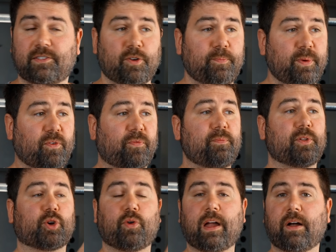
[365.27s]
They're built from
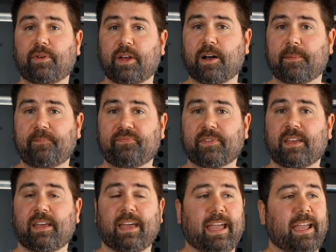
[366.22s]
the ground up,
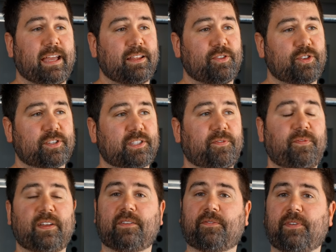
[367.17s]
and just the
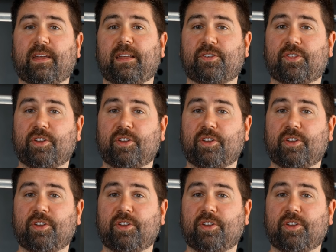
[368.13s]
fit and finish,